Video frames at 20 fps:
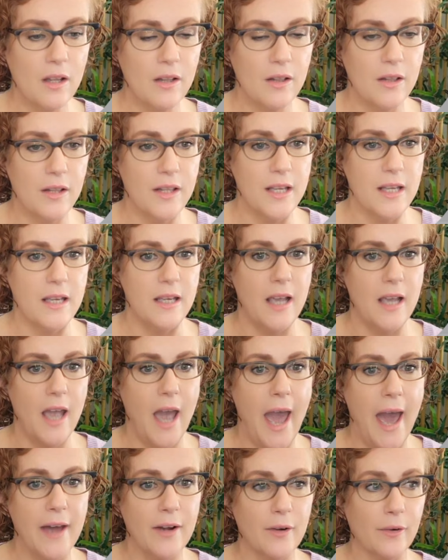the
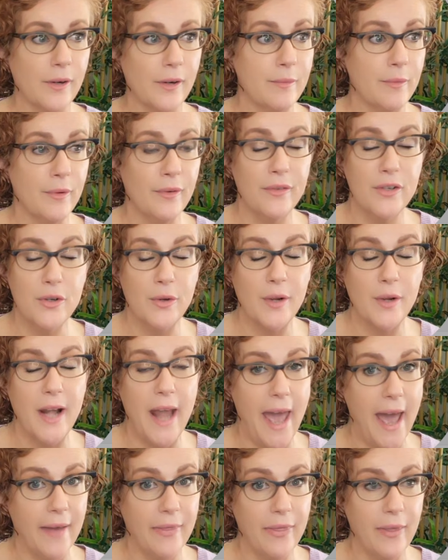add or remove and you
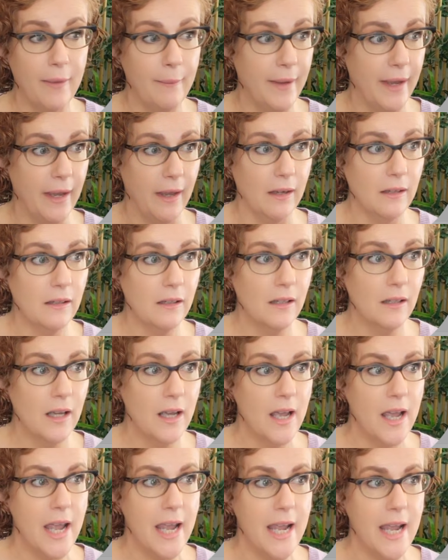can add them in.
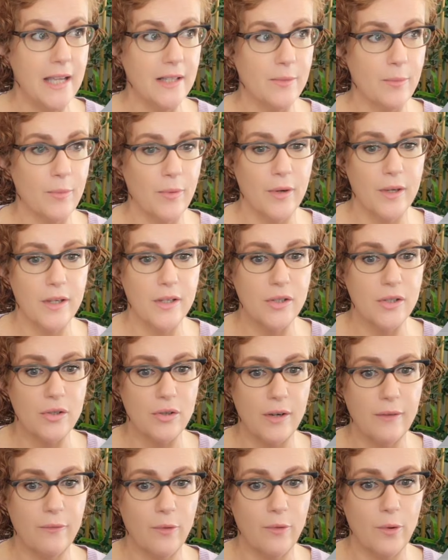It's pretty
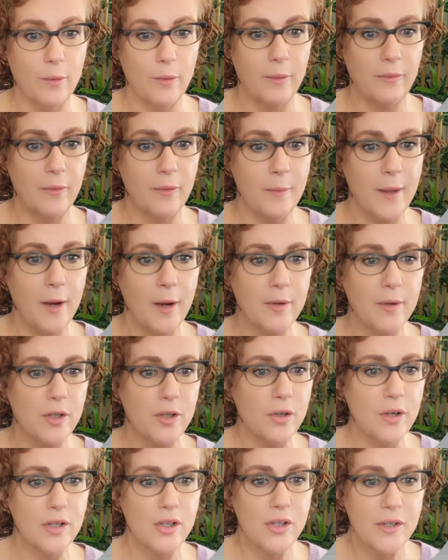straightforward from there, but
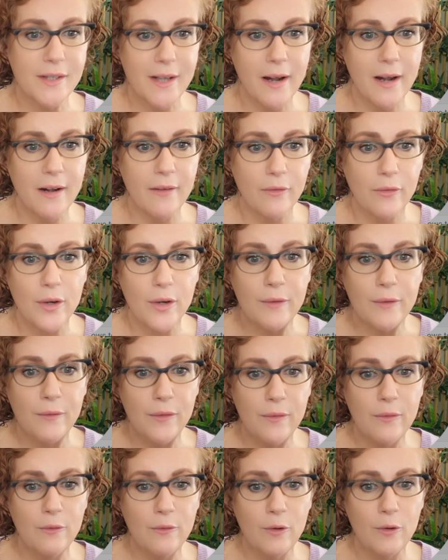you can just kind of
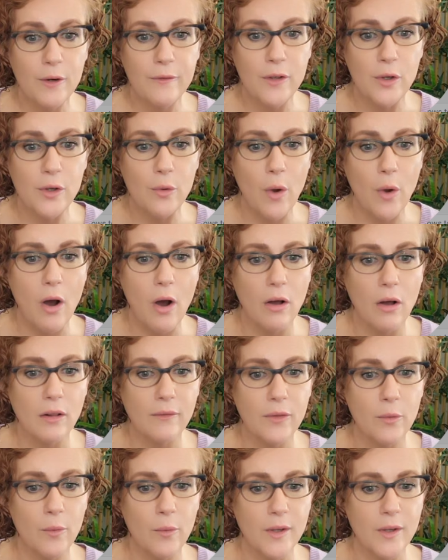review all
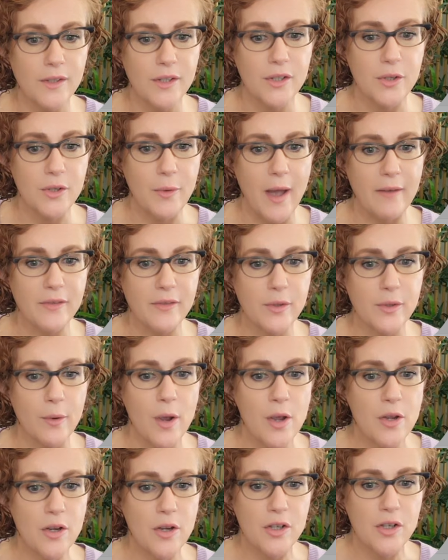of the ones that you have.
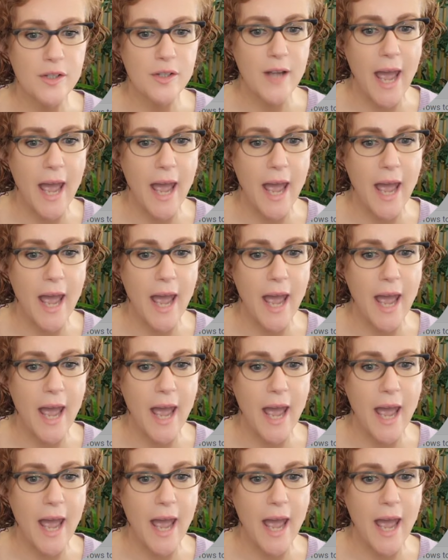So you can